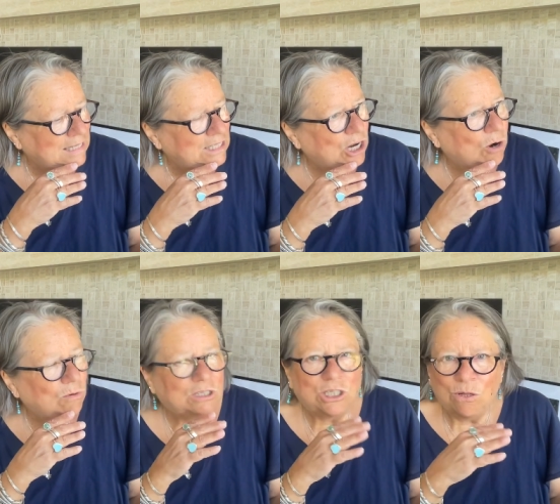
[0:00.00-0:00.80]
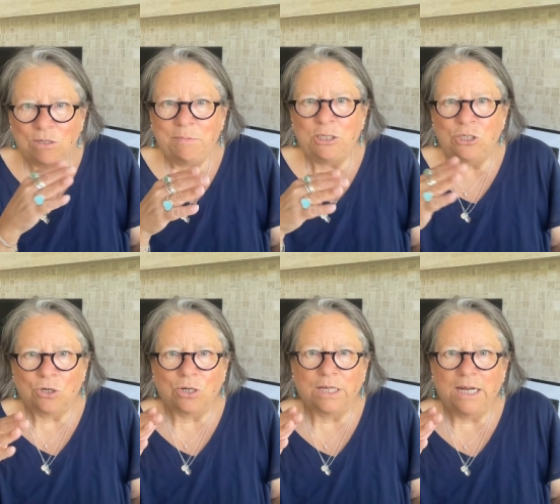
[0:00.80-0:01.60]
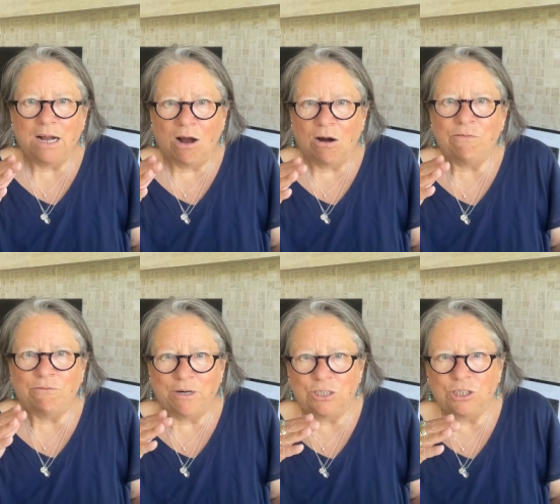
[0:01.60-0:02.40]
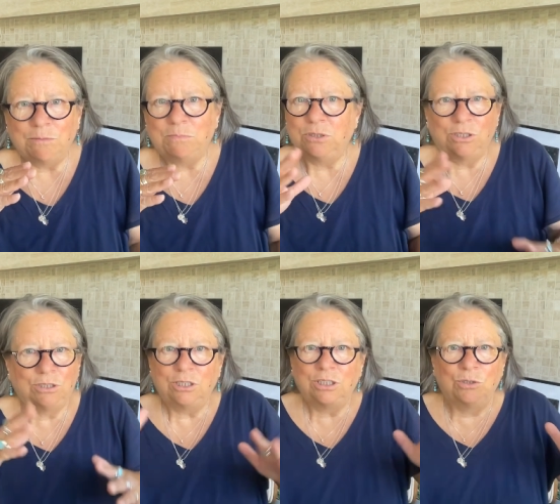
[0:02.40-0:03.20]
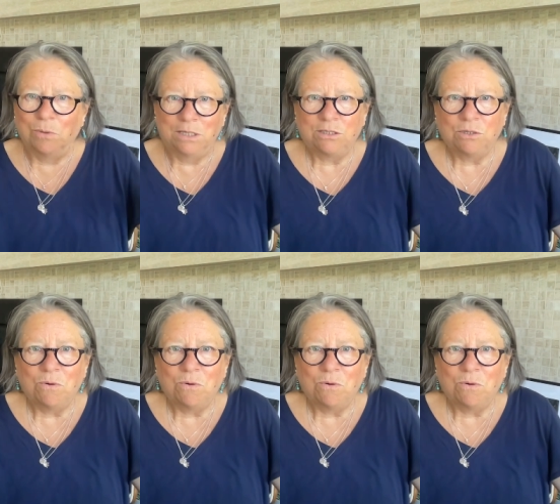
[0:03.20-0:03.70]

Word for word: so slowly but surely our friendship just dwindled